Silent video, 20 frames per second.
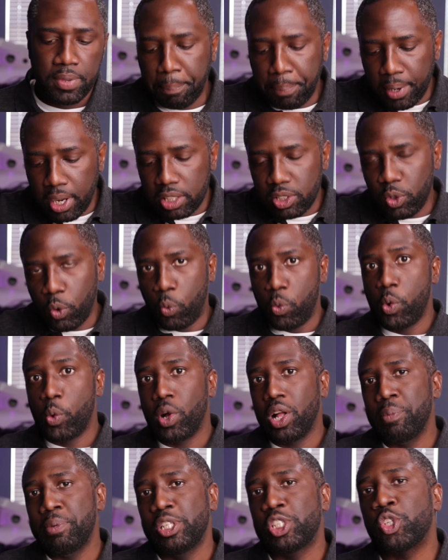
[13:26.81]
But we
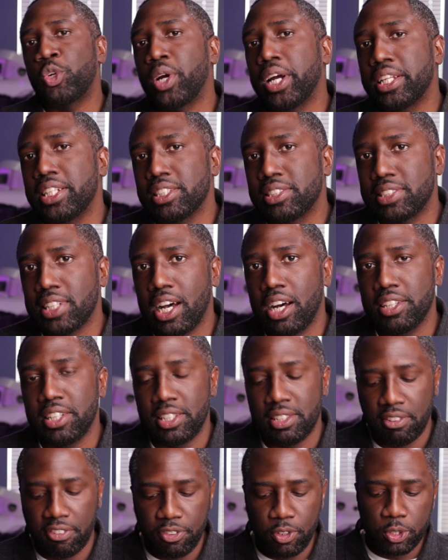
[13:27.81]
will be trying this out
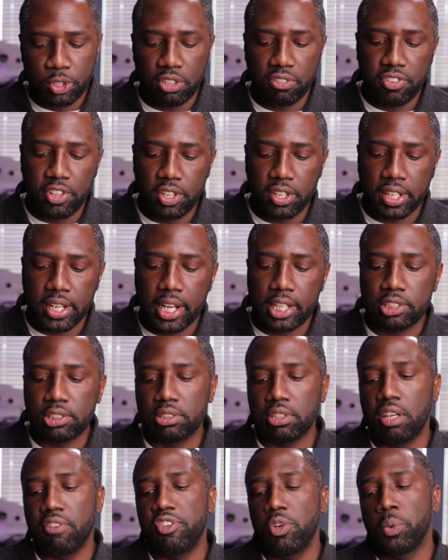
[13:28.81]
in the future video, guys.
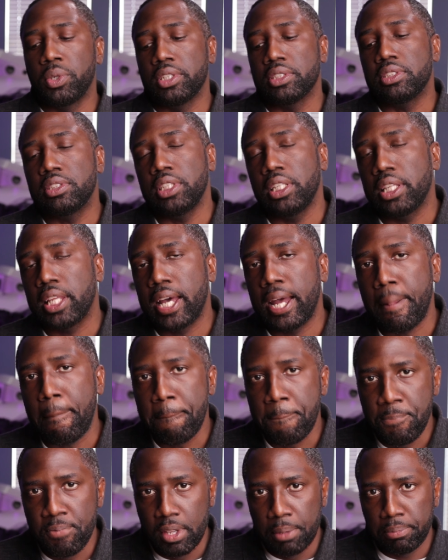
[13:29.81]
So if you want to see that,
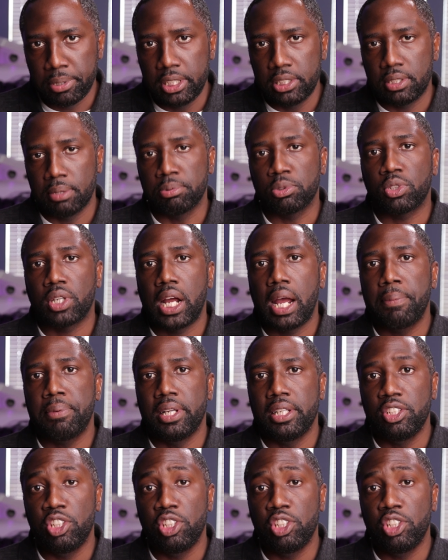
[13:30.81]
please subscribe.